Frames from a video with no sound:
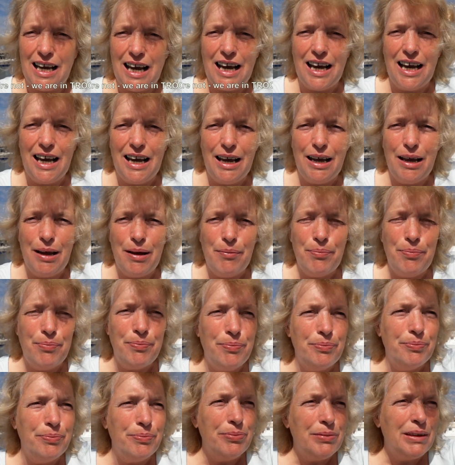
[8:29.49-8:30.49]

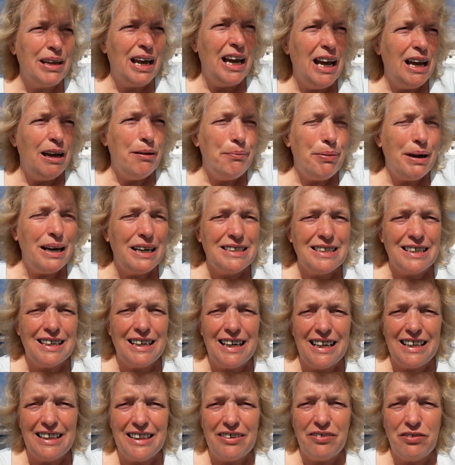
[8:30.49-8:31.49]
Um,
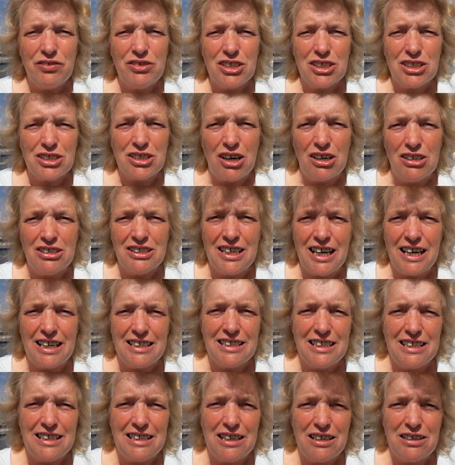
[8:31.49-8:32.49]
basically, they've just
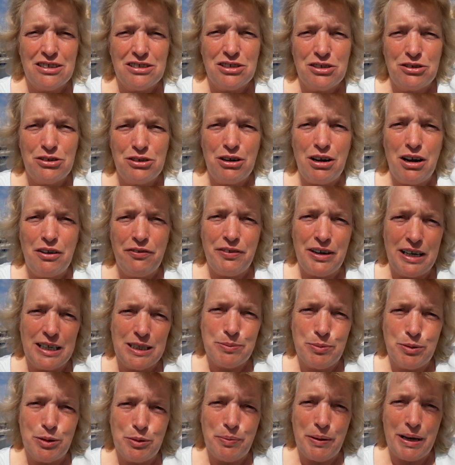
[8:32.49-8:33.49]
contacted us through our
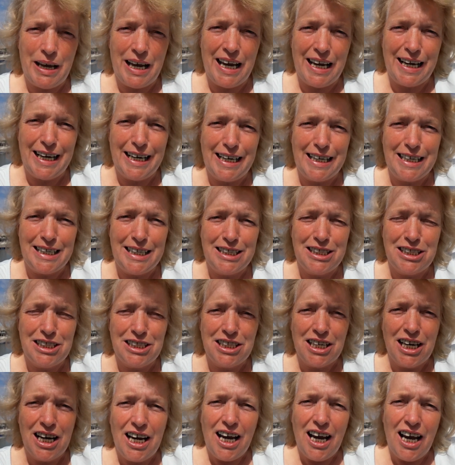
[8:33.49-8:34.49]
Facebook page